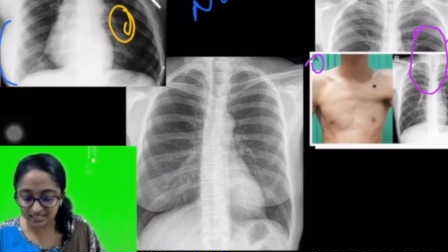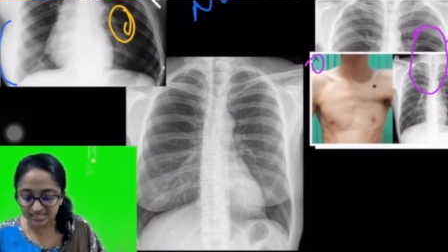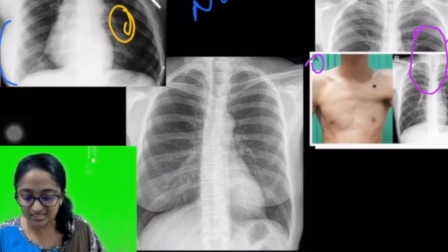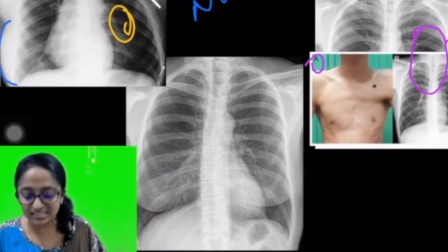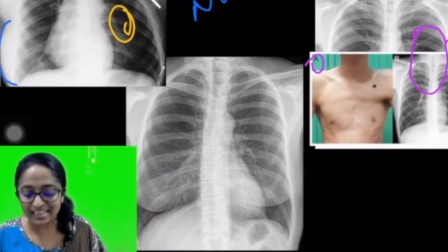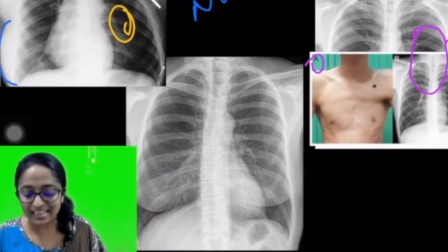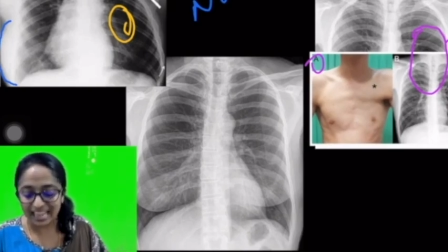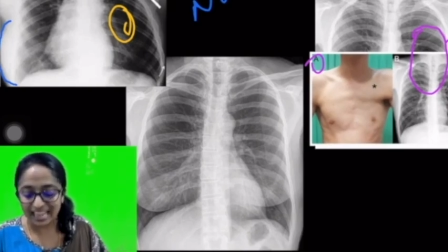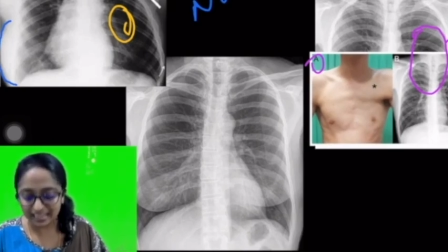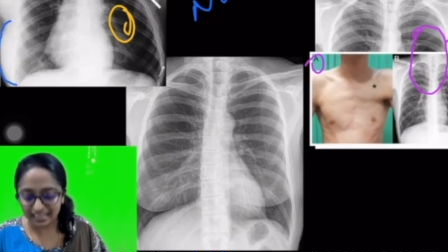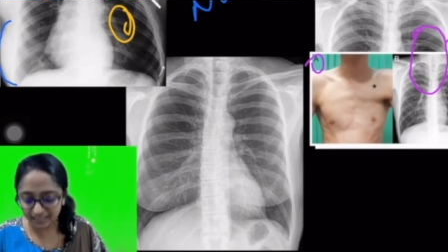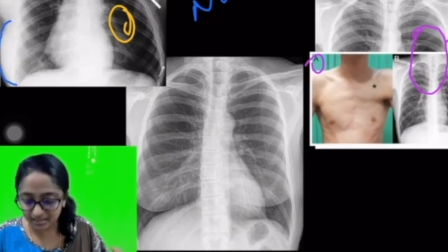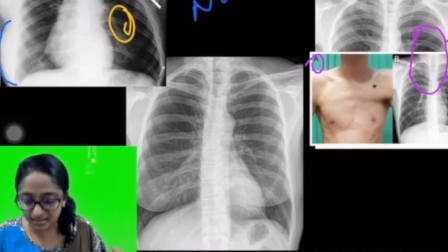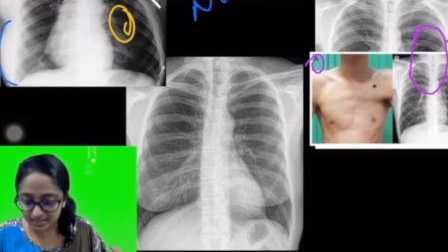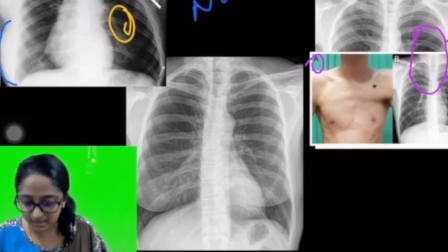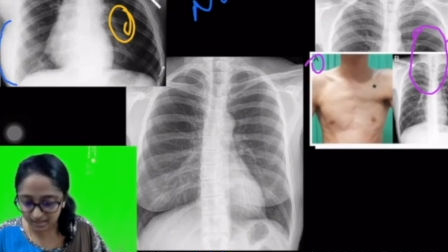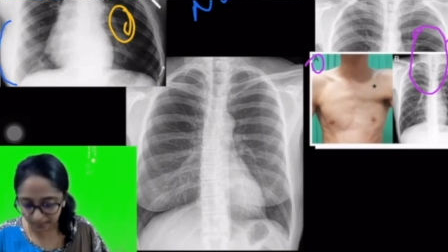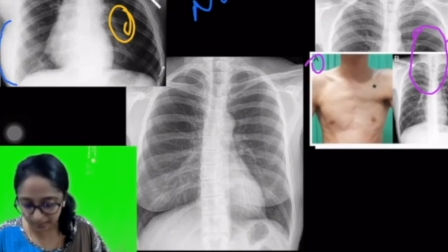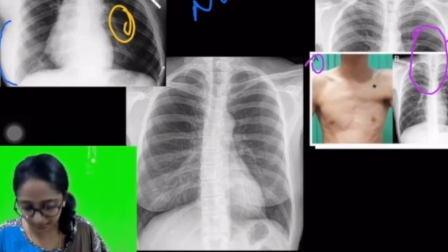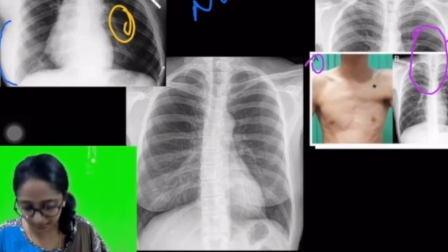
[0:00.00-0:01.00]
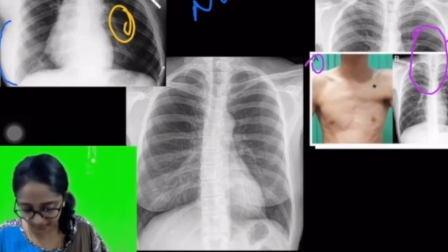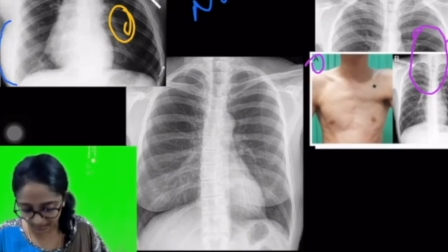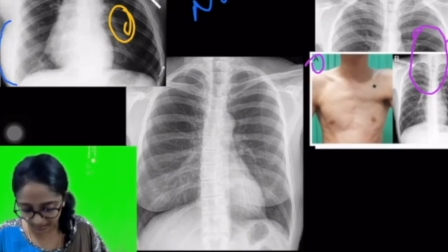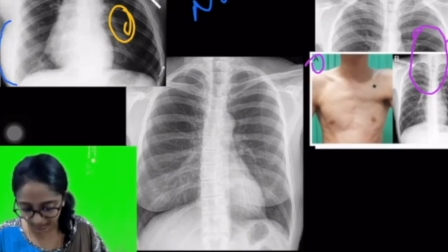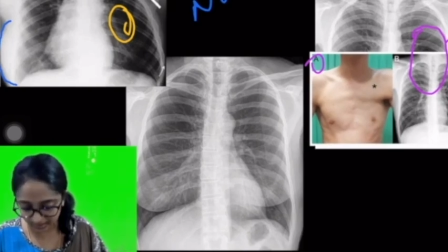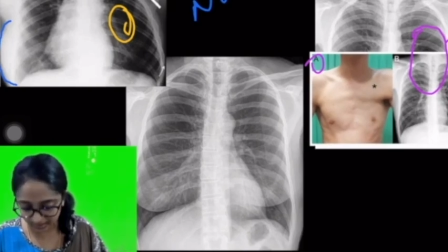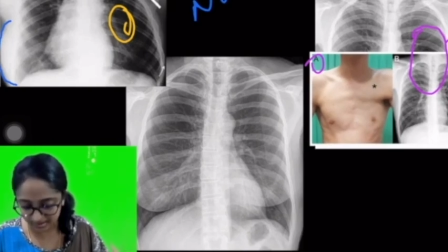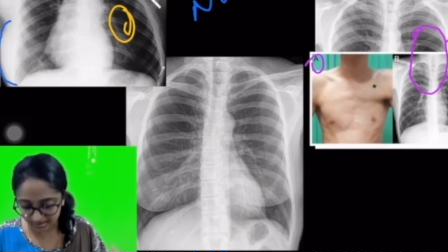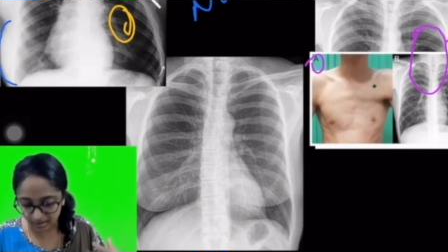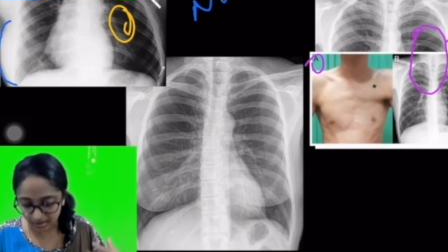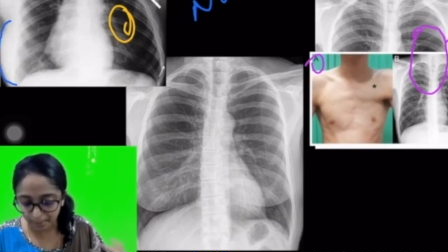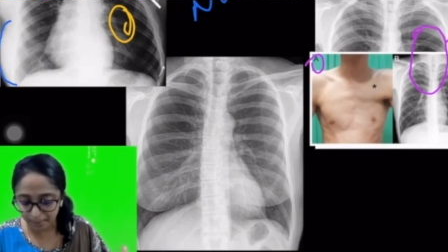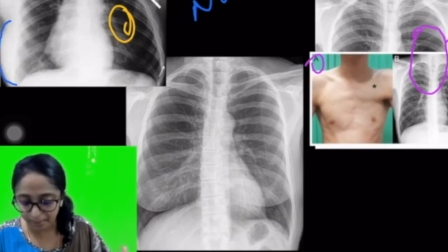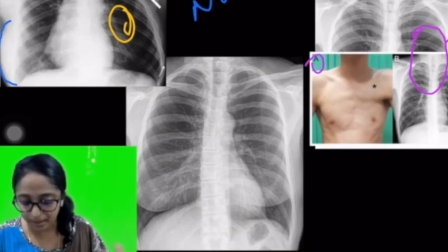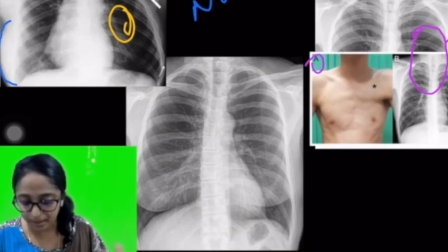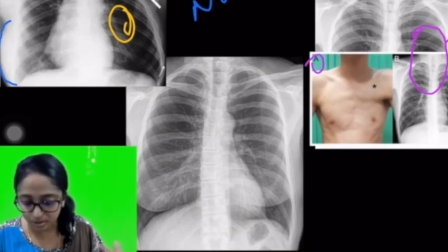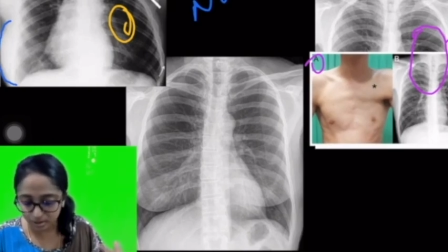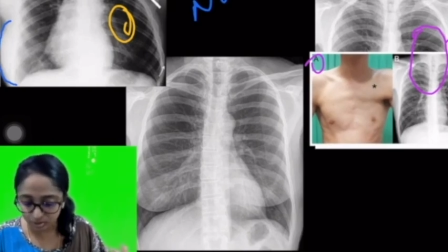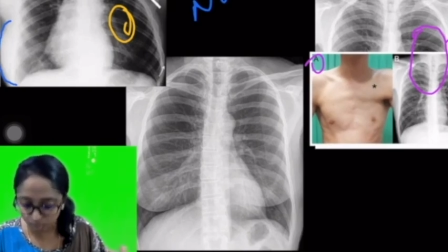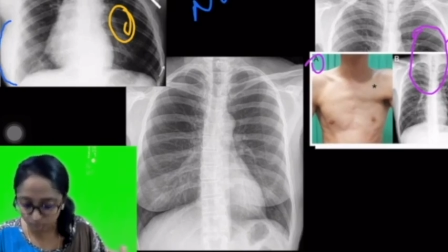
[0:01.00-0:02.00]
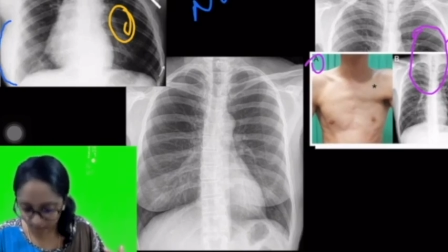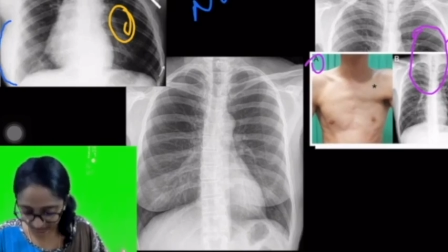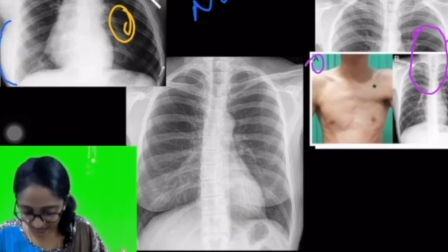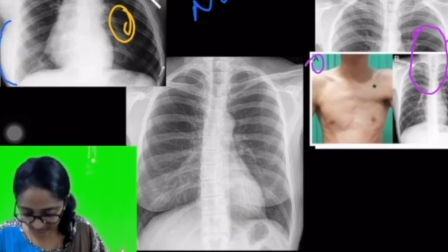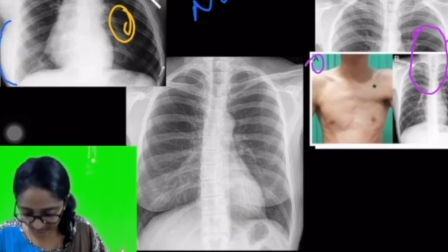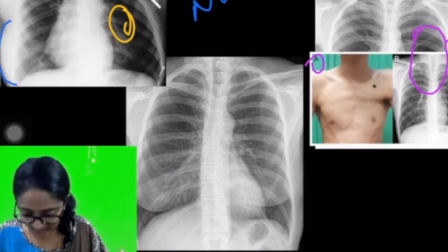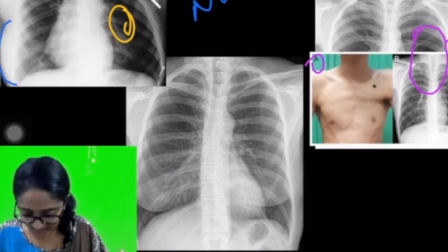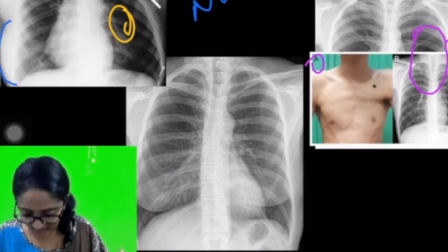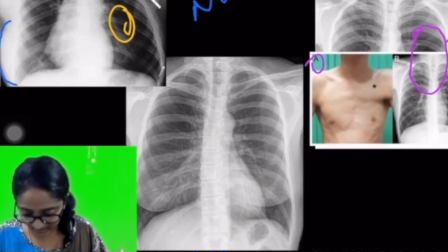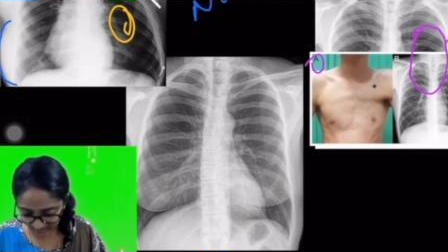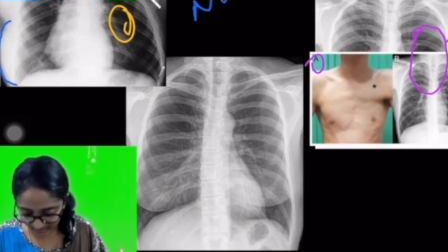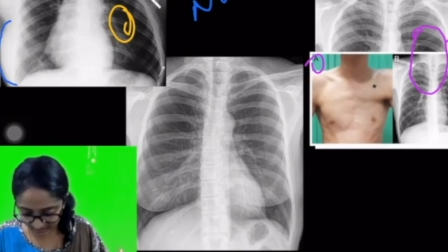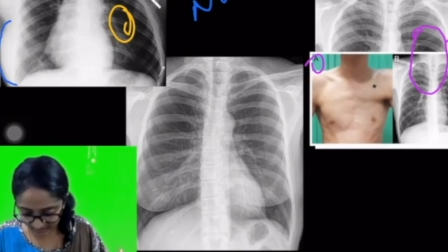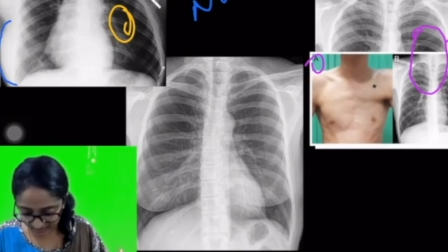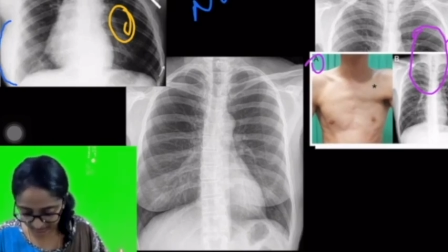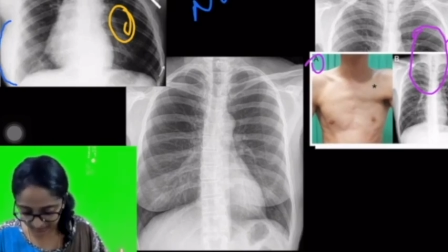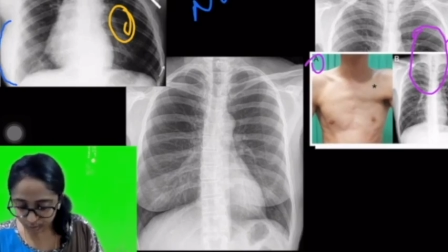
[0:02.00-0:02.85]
it is lacking something as compared to the right side.